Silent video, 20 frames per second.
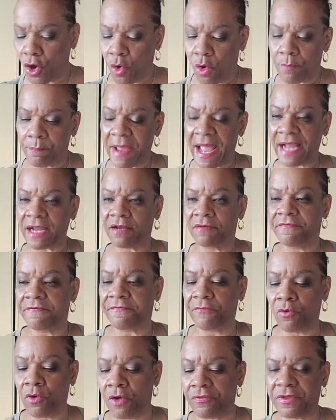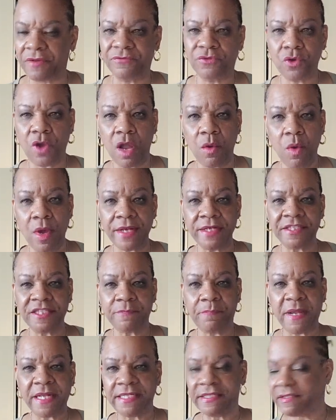of going back and forth of, do I want to
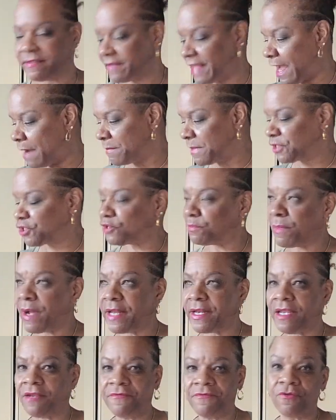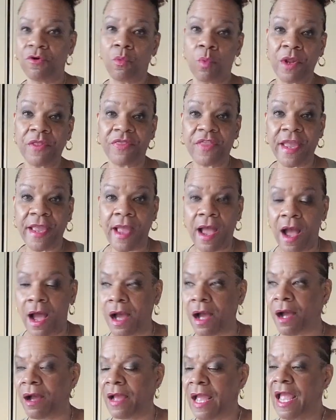spend that much money for what they
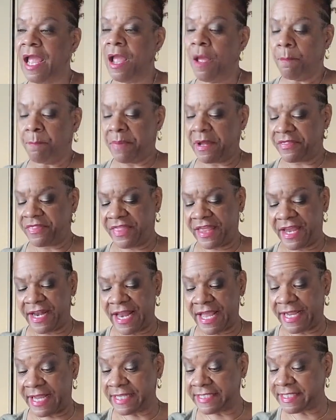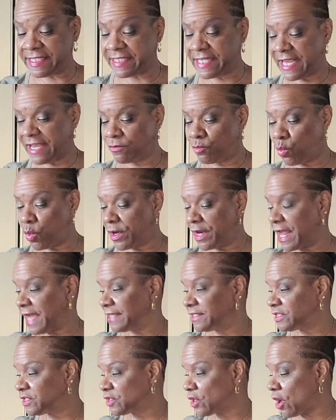are? But then, like I said, when
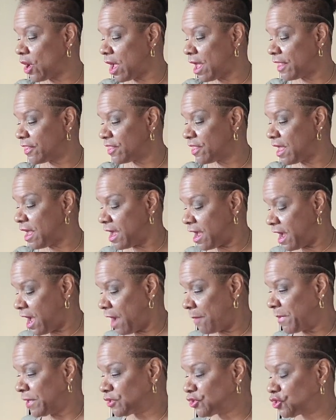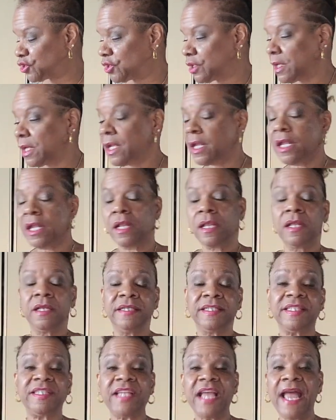I saw how much
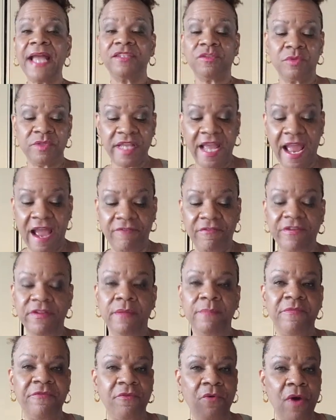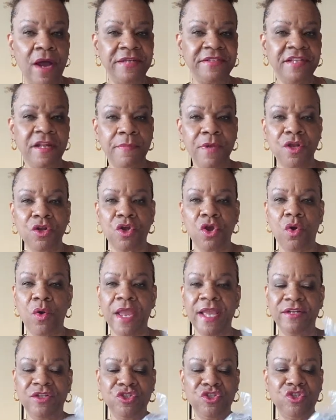Saks was having them for, I said, I'm going to go
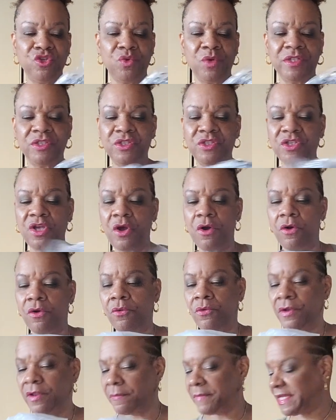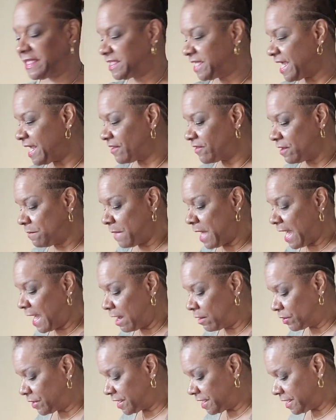ahead and do it. So, let me take them
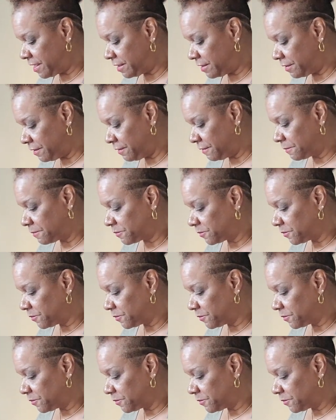out here.